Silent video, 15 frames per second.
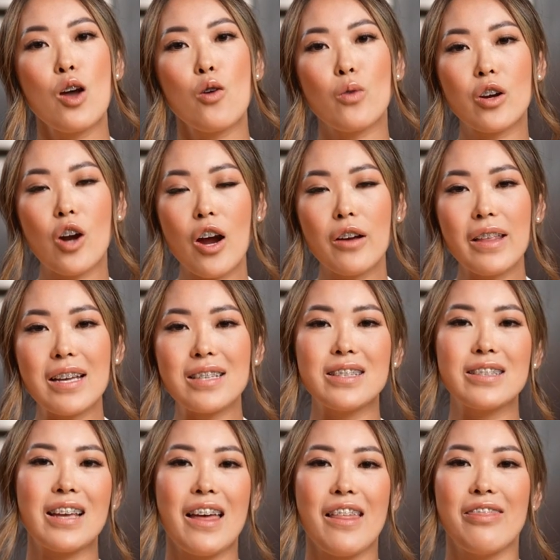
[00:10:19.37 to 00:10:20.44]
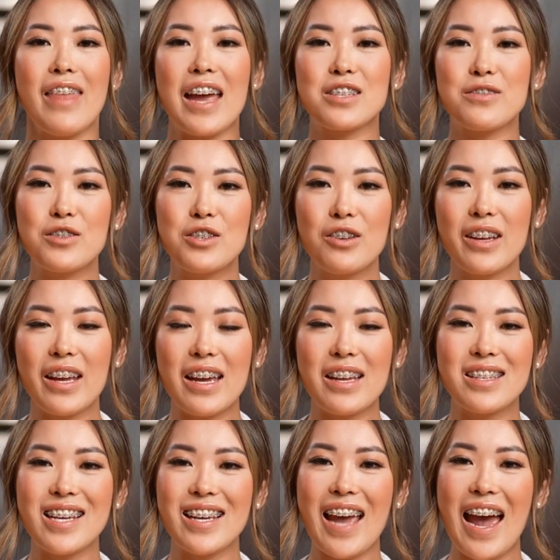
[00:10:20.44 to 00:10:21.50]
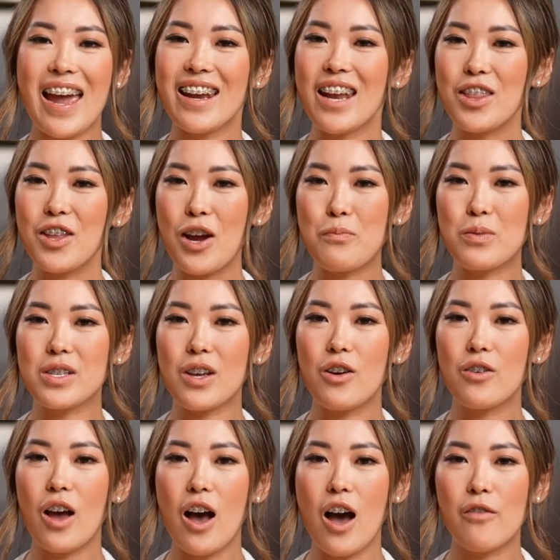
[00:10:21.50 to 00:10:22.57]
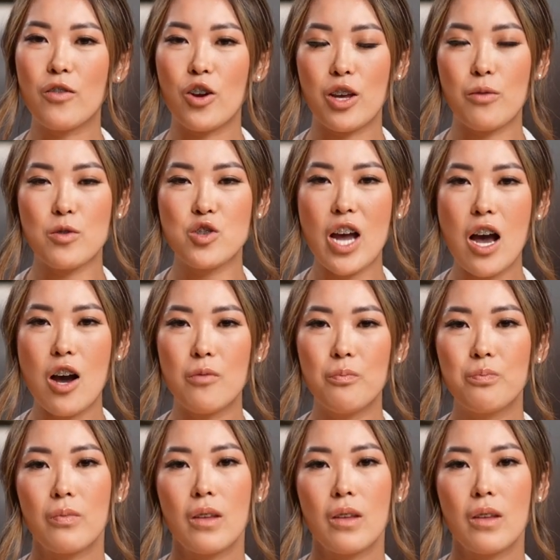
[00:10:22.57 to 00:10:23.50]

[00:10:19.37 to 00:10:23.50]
Regardless, thanks for tuning in to yet another episode of Cooking with Chow.